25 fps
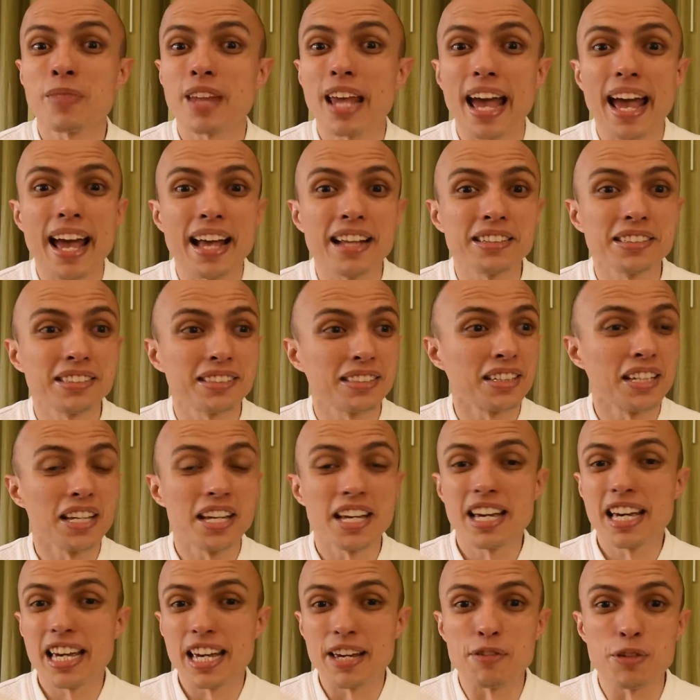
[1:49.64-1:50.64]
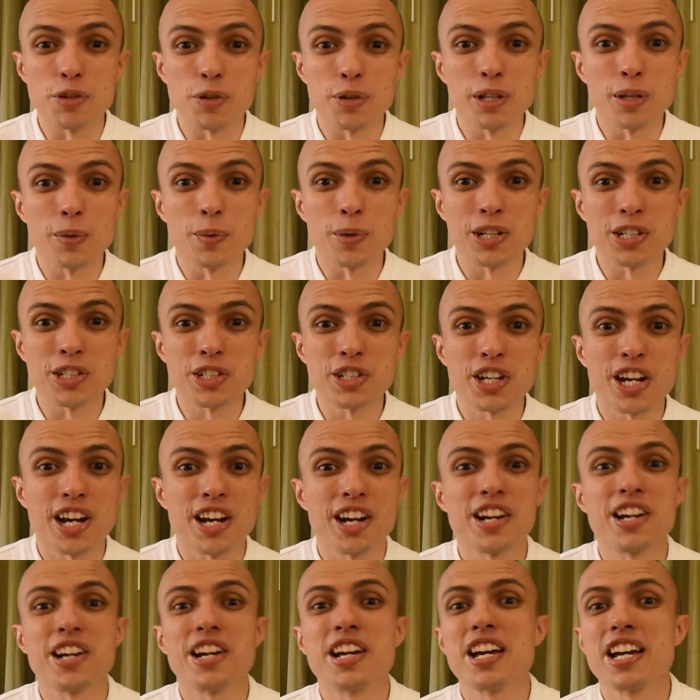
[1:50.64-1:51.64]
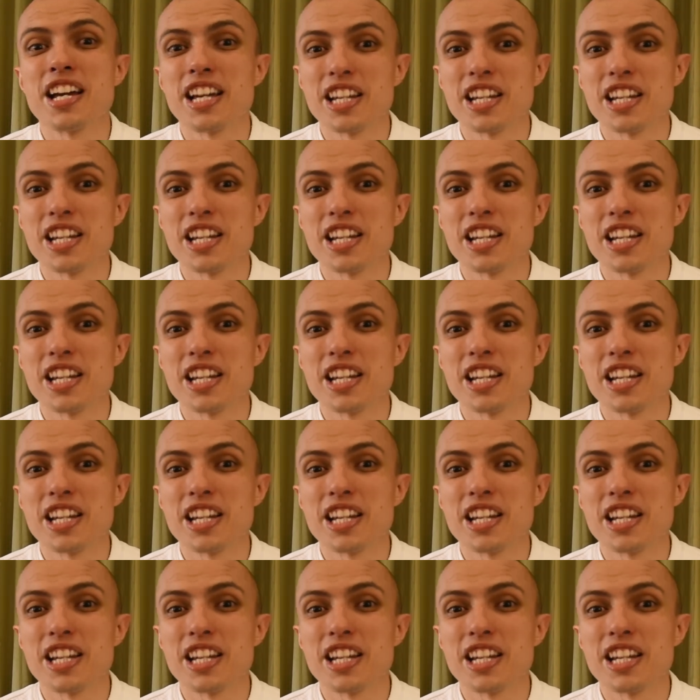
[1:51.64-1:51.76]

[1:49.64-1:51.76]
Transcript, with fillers: And if you really wanna share